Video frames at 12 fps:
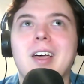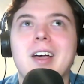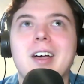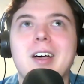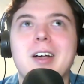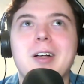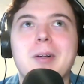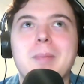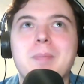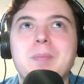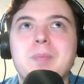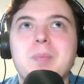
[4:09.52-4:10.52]

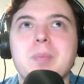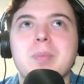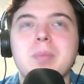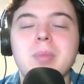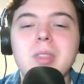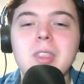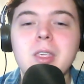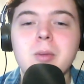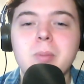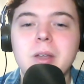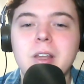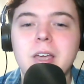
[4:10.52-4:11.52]

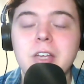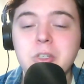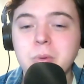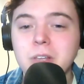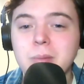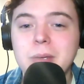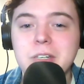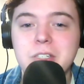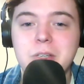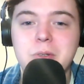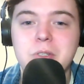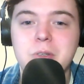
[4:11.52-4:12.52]
But I do want to come back to
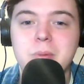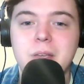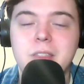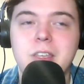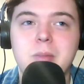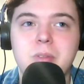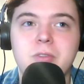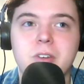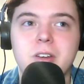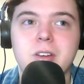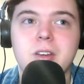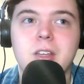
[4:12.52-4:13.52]
YouTube. I think it'd be
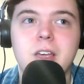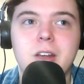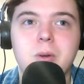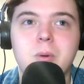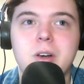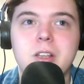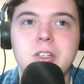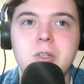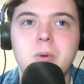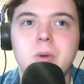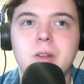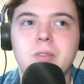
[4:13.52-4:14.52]
fun. I don't want to
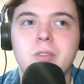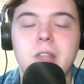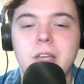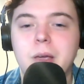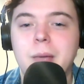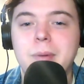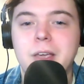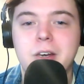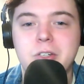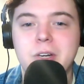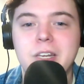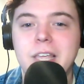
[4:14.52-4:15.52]
do it like, I'm not
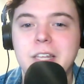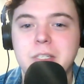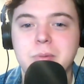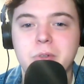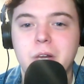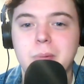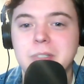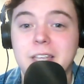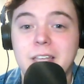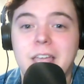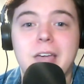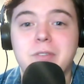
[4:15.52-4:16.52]
going to try and gain subscribers.
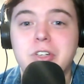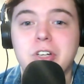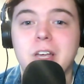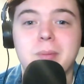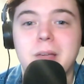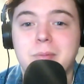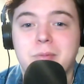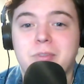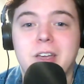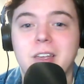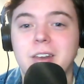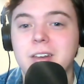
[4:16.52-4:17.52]
Like, I have a job. I'm
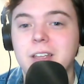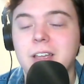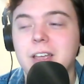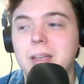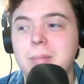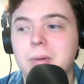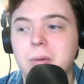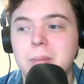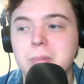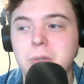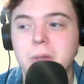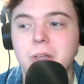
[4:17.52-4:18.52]
fine. I'm okay.
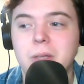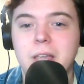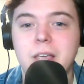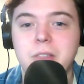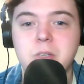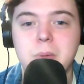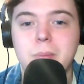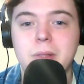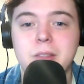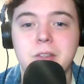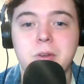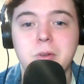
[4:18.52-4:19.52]
I'm doing okay. And there's people
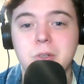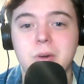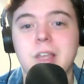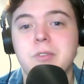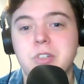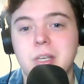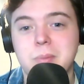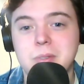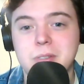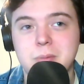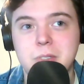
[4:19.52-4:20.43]
out there who don't have jobs.